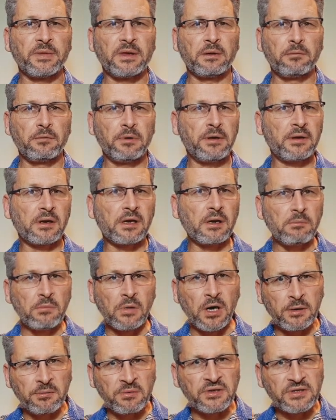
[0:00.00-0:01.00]
where the
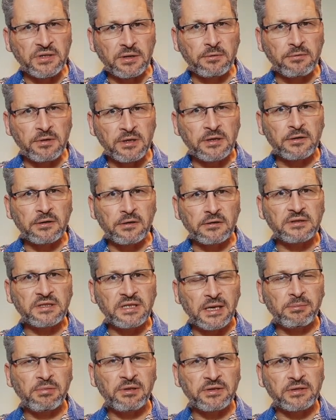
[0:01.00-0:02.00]
commandments are written on
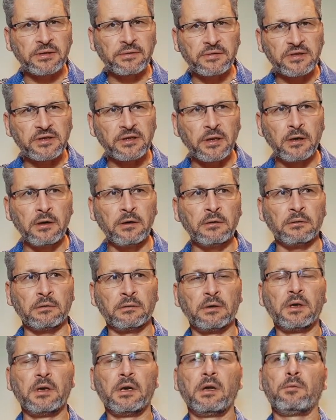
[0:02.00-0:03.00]
tablets of stone,
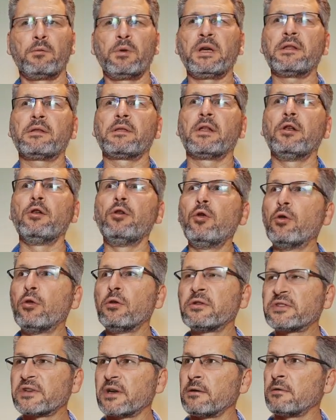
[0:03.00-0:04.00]
where the
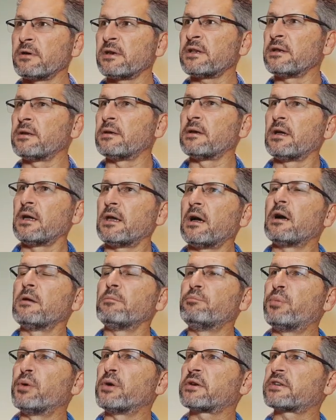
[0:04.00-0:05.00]
laws are written
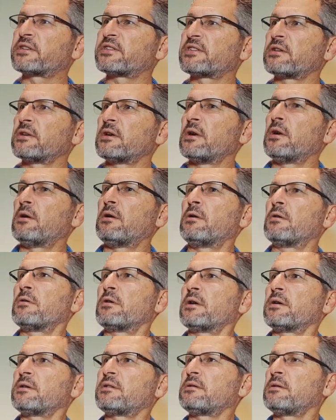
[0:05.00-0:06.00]
on books or
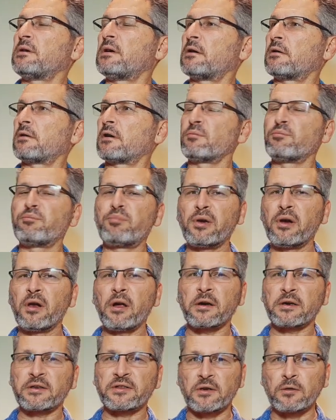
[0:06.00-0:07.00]
on, or on
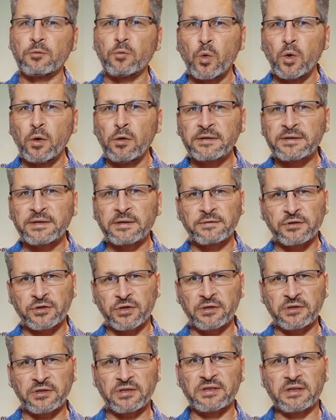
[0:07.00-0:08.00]
plaques on walls of
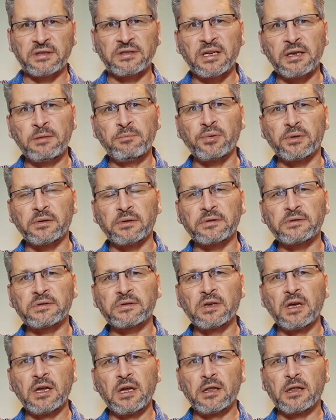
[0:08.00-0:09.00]
churches and temples.
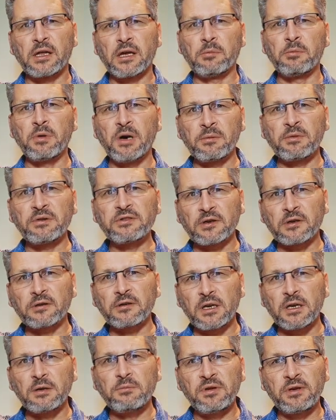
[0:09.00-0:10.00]
The commandments aren't
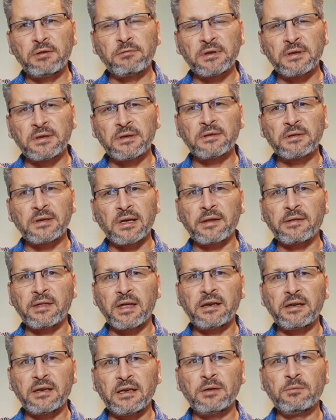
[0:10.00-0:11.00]
going to be written like
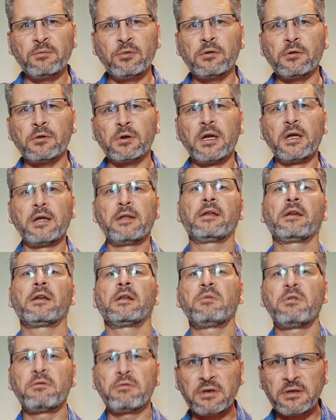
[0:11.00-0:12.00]
that anymore. They're going
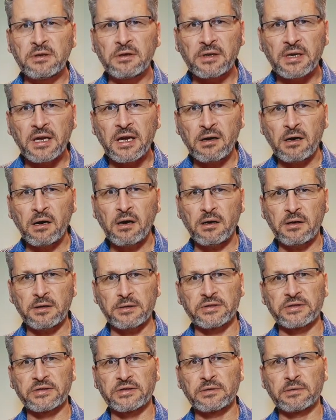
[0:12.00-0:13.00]
to be written on our
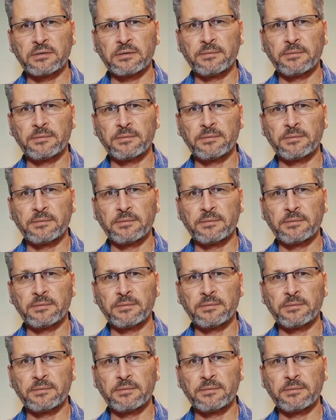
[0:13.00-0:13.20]
hearts